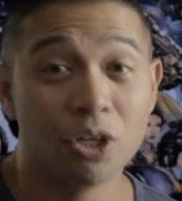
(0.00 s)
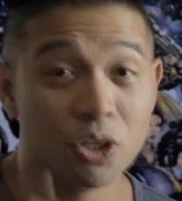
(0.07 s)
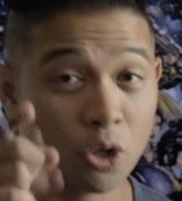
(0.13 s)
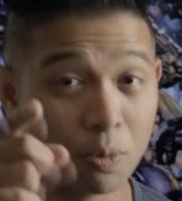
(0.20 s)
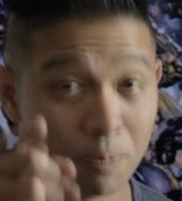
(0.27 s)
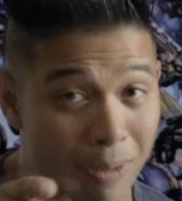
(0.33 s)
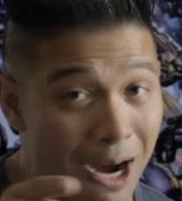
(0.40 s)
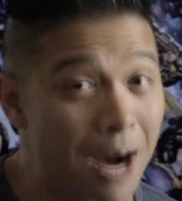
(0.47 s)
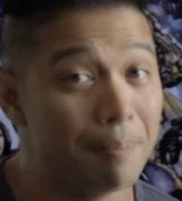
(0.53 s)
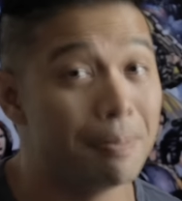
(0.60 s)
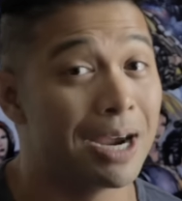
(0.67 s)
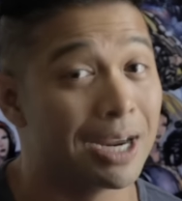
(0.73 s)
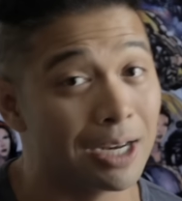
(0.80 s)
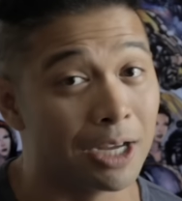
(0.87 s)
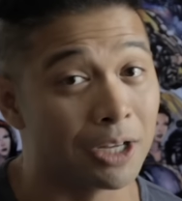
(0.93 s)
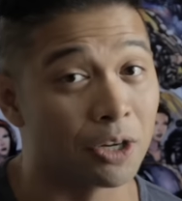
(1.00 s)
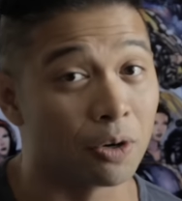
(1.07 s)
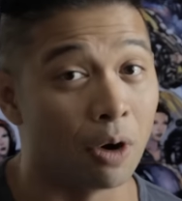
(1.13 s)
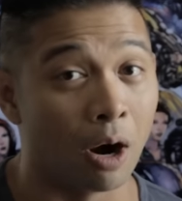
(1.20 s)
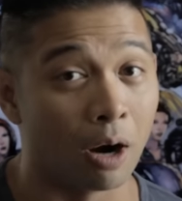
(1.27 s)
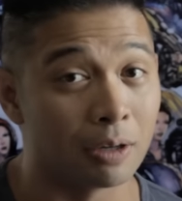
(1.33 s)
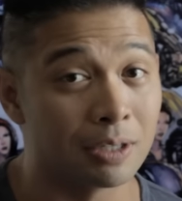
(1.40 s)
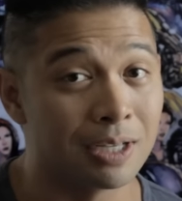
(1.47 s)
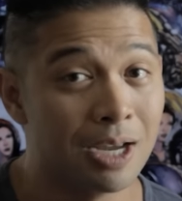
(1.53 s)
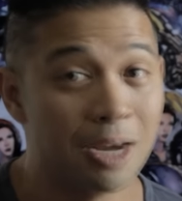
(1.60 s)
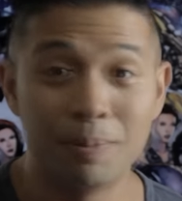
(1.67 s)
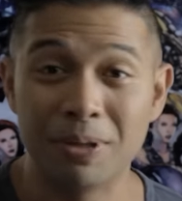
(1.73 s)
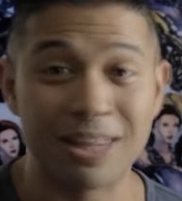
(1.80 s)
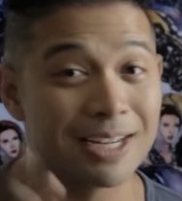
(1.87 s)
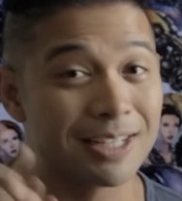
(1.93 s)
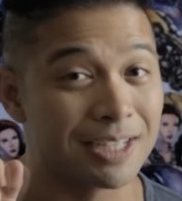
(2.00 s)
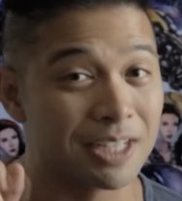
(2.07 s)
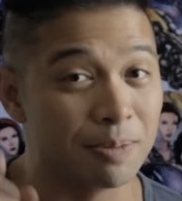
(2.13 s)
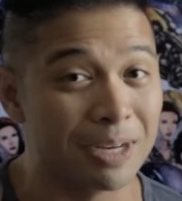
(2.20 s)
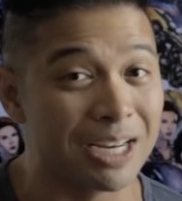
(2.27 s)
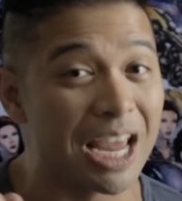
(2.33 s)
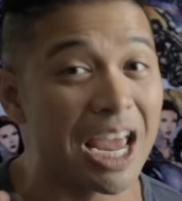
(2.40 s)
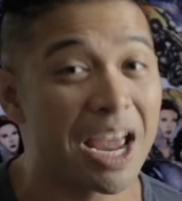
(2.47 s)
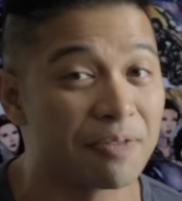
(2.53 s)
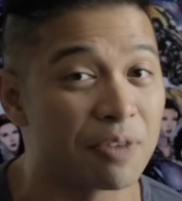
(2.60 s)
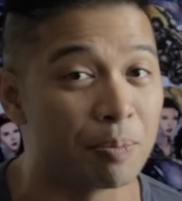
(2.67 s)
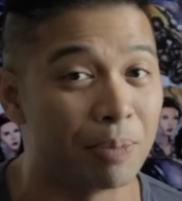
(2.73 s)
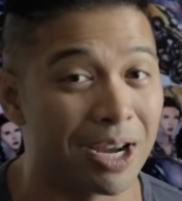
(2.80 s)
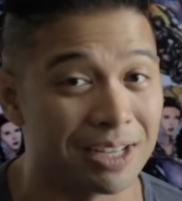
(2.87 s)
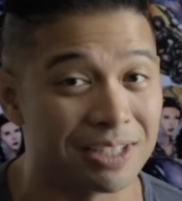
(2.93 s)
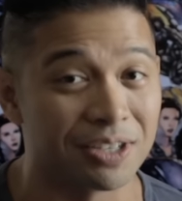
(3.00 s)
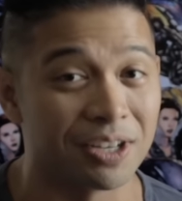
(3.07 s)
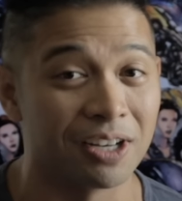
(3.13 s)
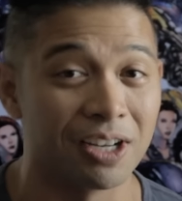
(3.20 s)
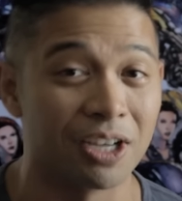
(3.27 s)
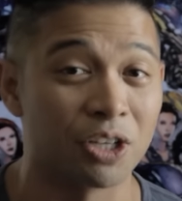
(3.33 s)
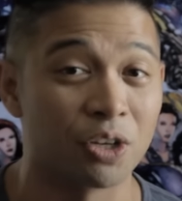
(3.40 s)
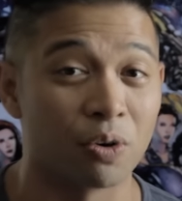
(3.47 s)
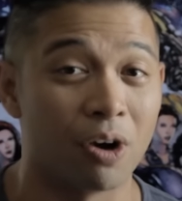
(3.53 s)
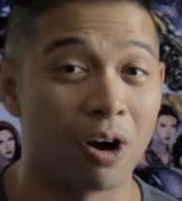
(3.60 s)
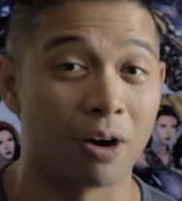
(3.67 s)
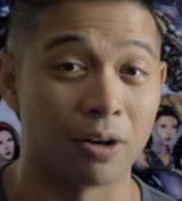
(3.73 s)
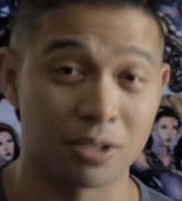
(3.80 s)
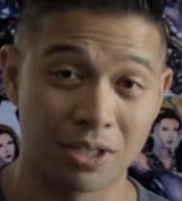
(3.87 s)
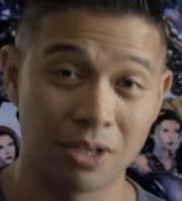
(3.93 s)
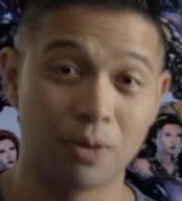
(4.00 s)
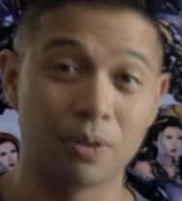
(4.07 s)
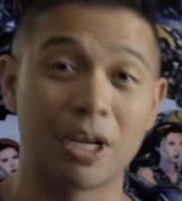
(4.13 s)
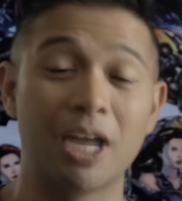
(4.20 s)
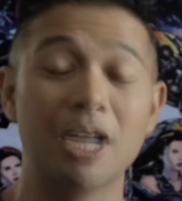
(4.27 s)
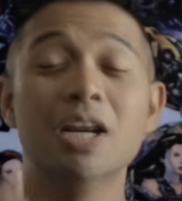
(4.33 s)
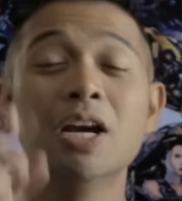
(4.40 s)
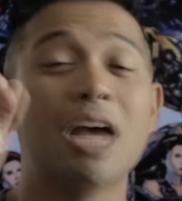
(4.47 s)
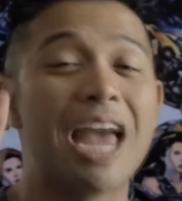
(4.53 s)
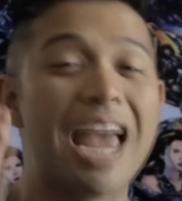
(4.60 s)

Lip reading: Your mom might like your art, but that doesn't mean everybody's gonna like your art, okay?